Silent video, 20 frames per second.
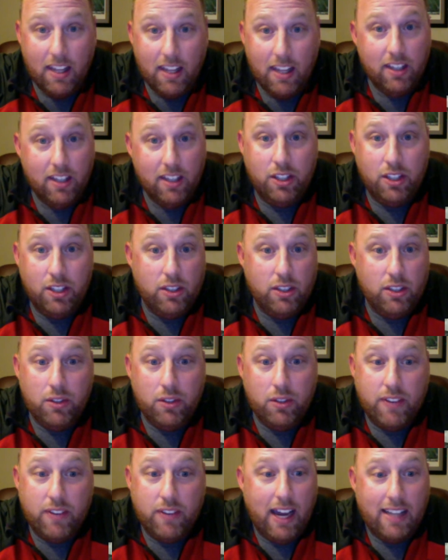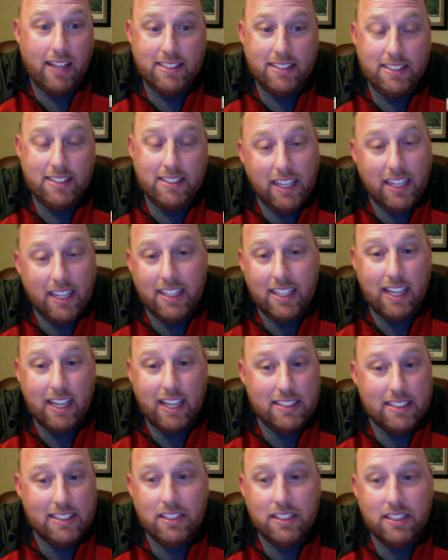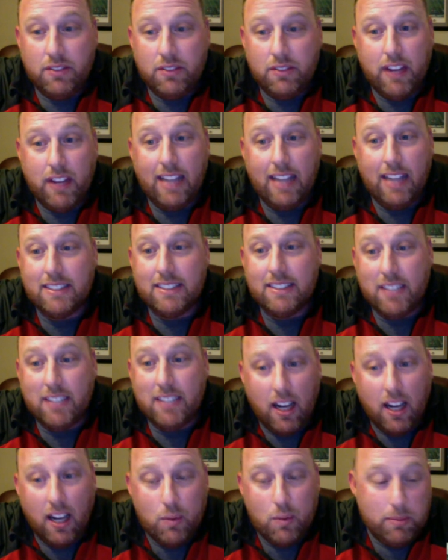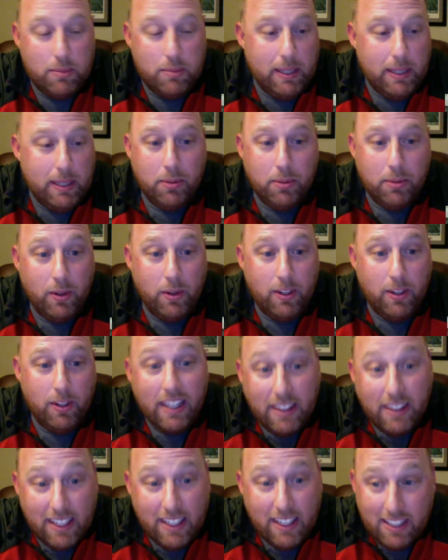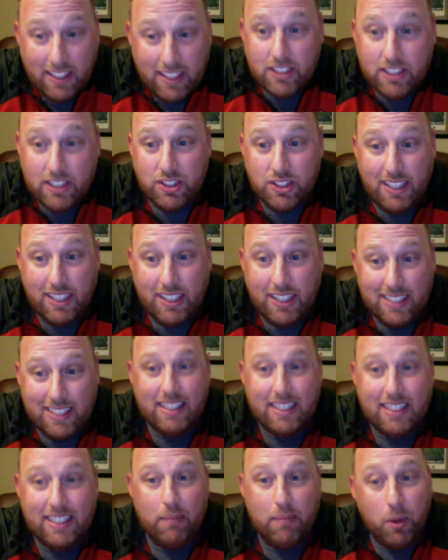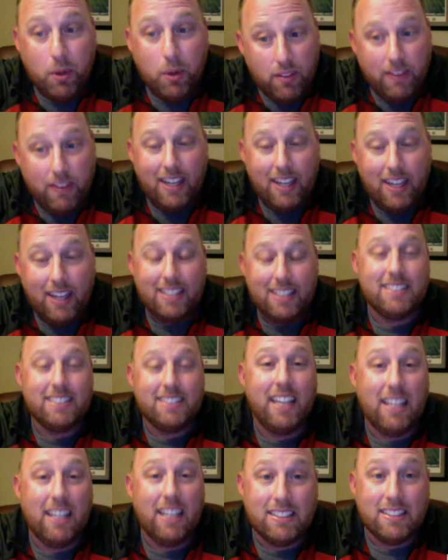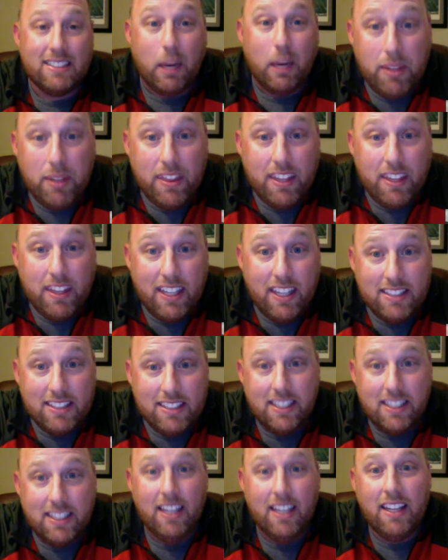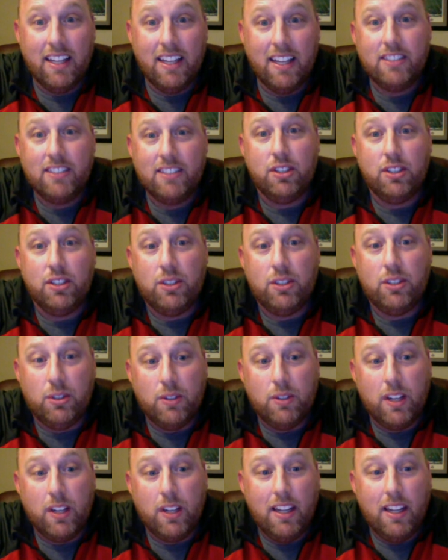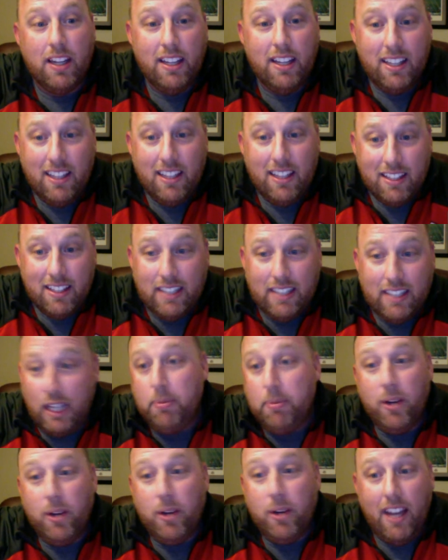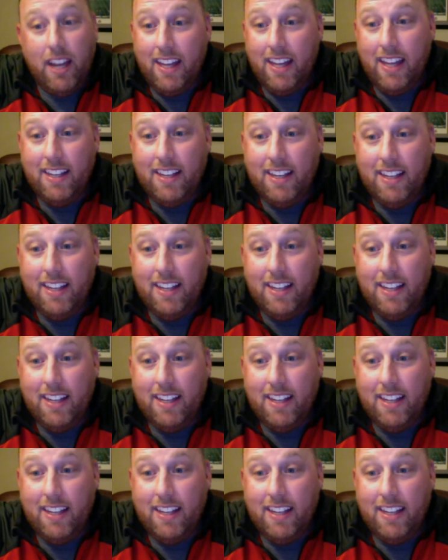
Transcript: You've got to stay connected. You've got to talk with people in the industry to stay motivated, to stay on top of things, to keep your head